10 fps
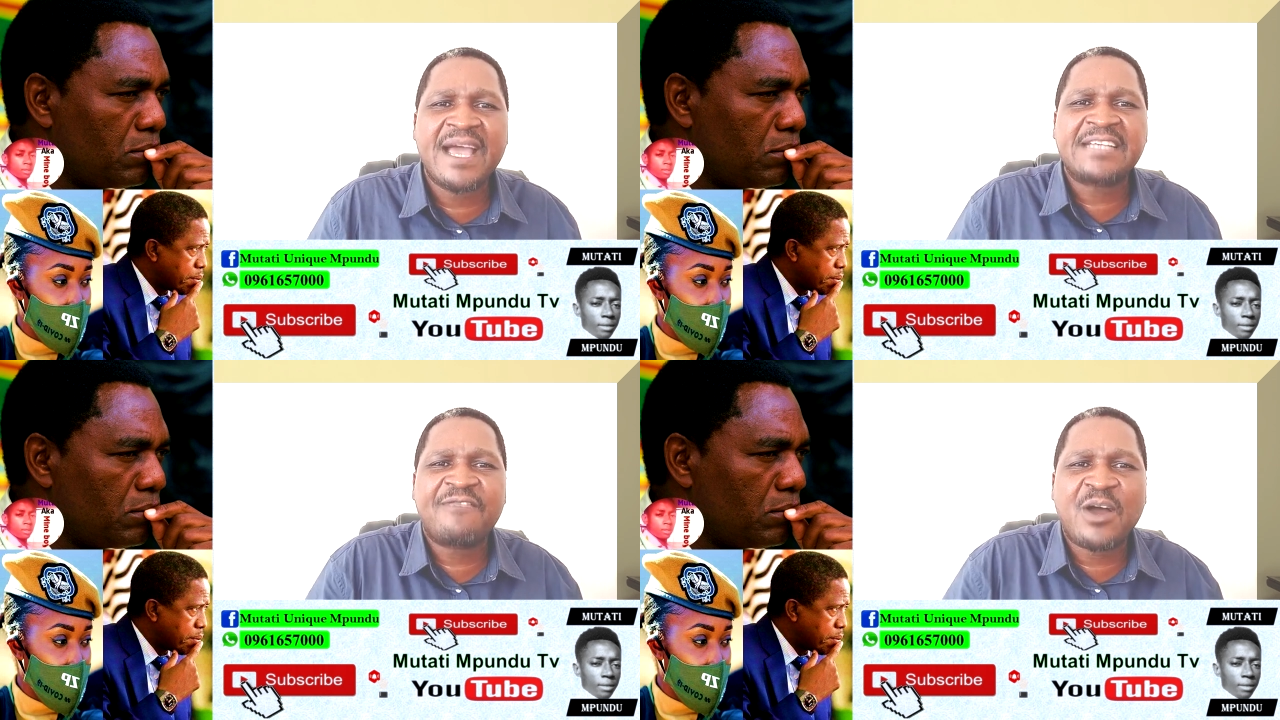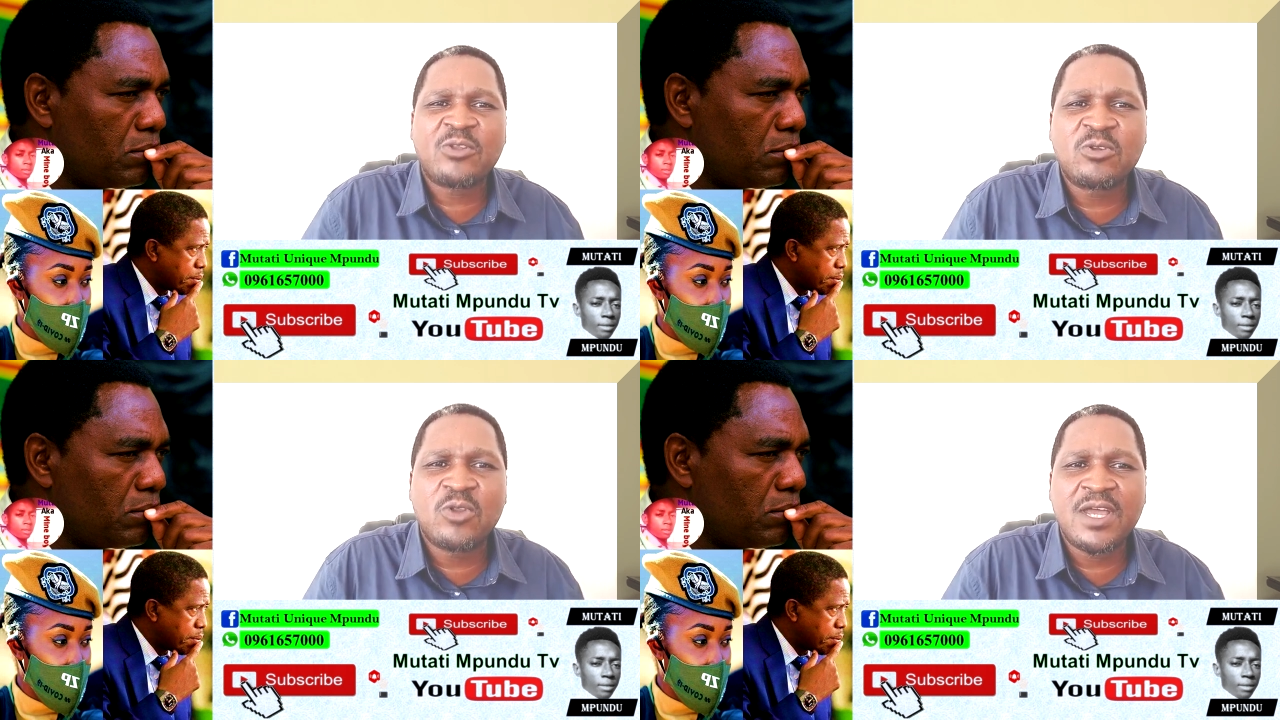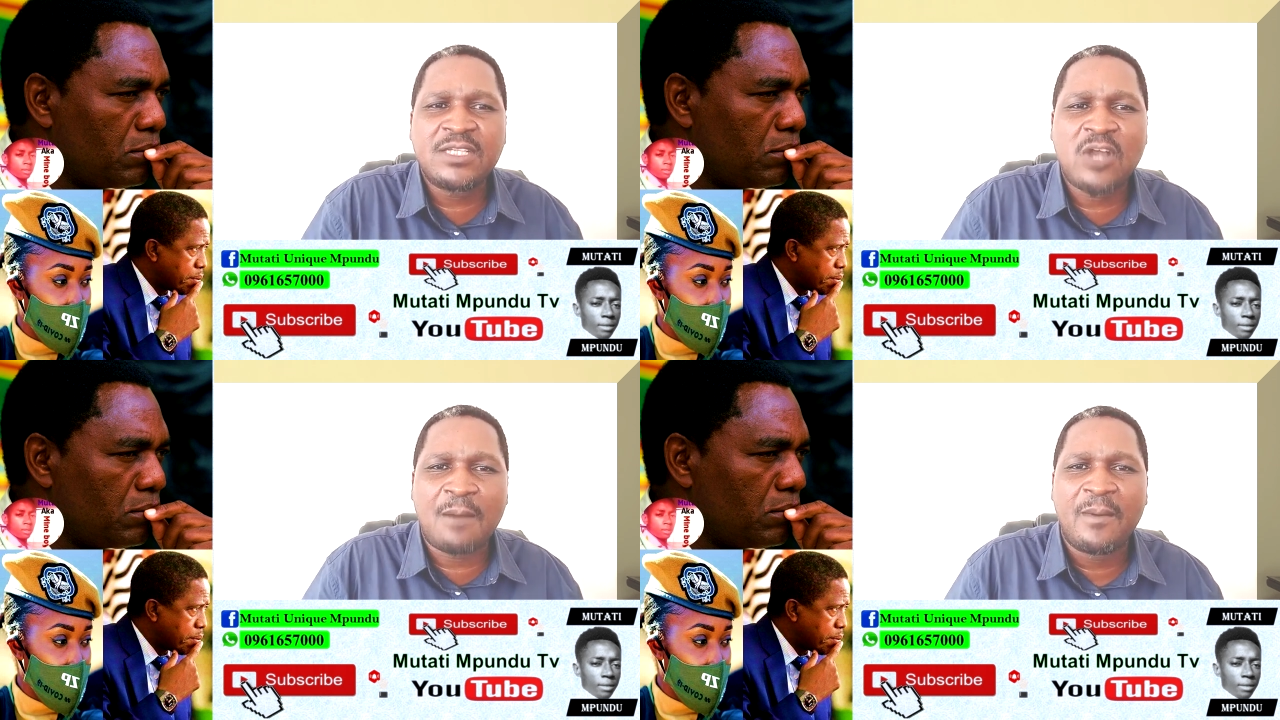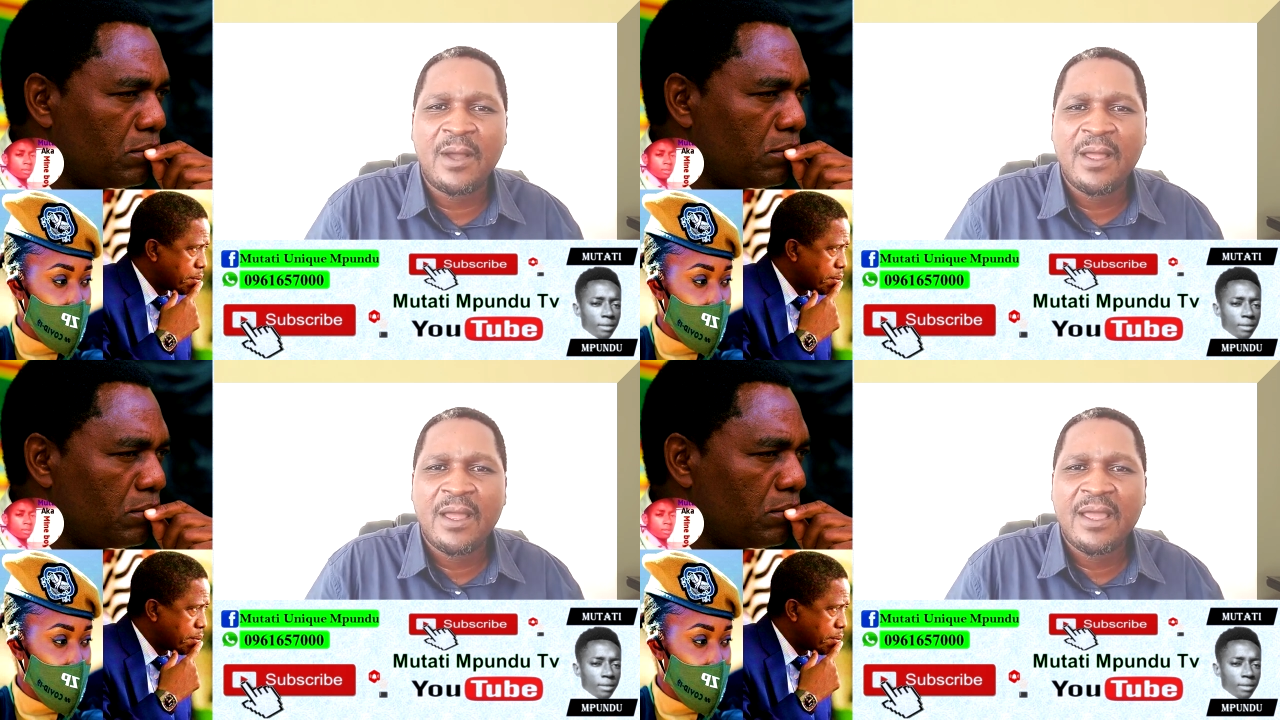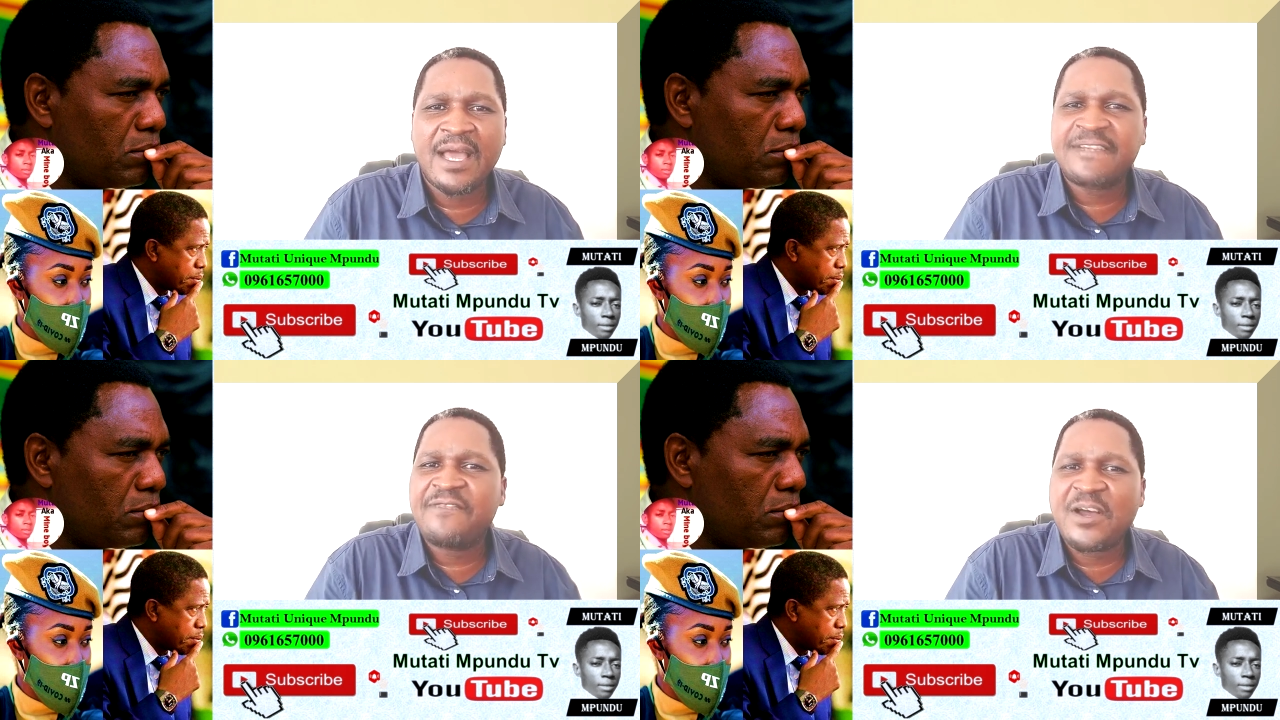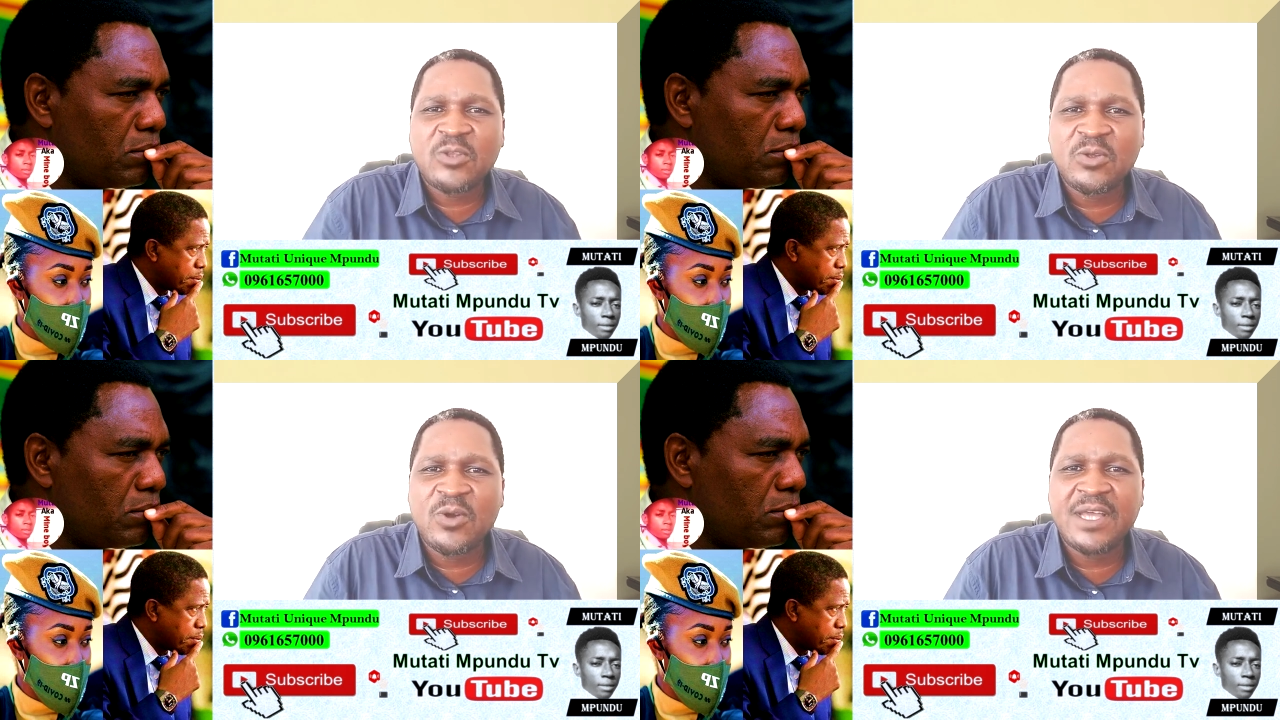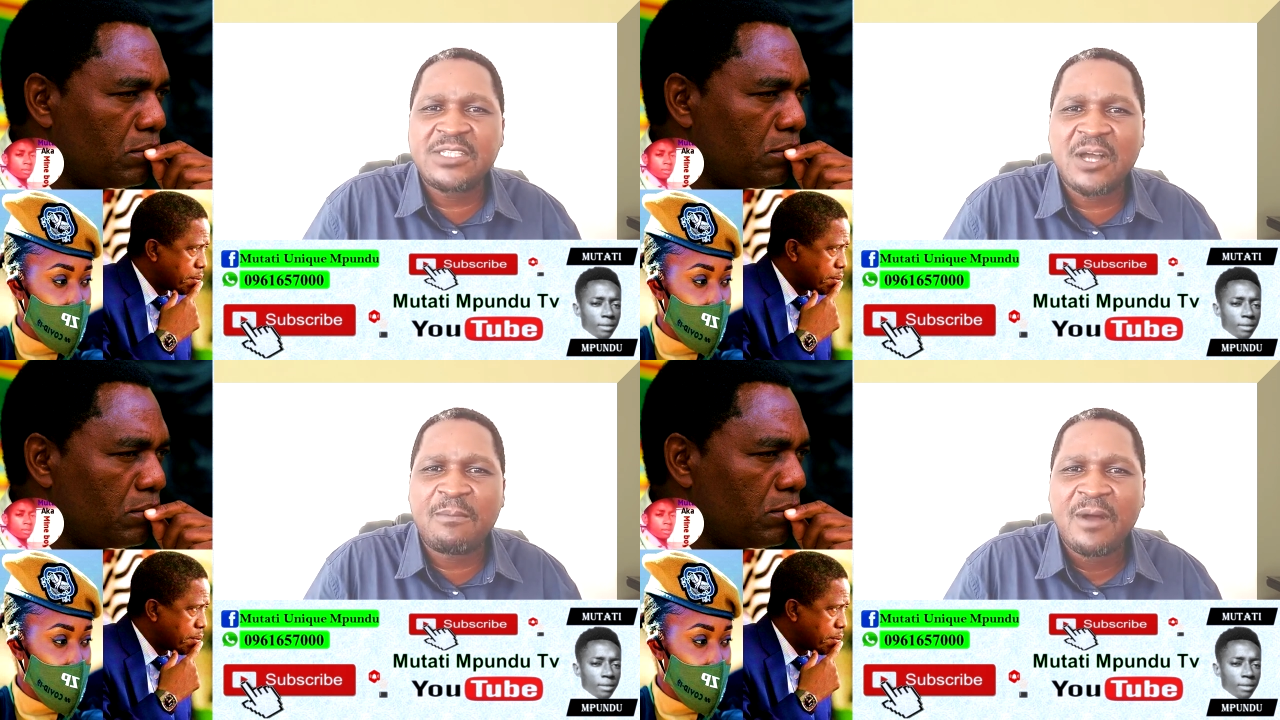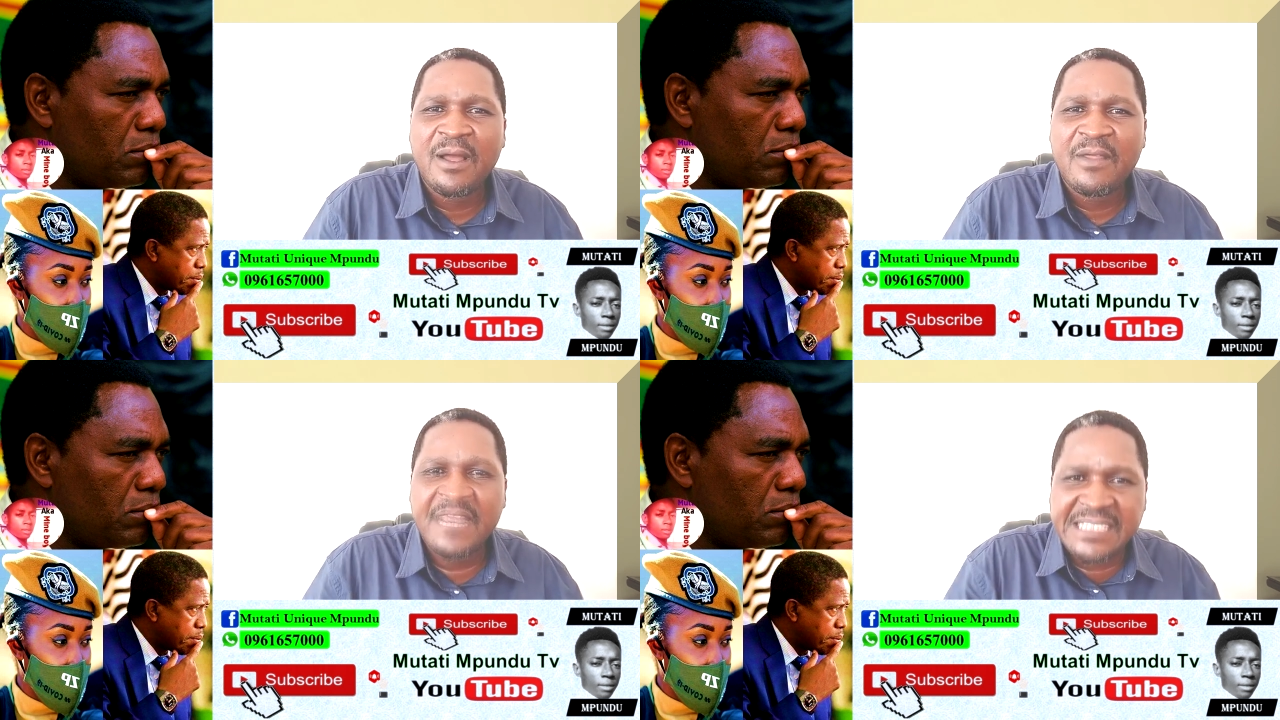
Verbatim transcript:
Speaker 1: He has failed to do his job. He has failed to do his job.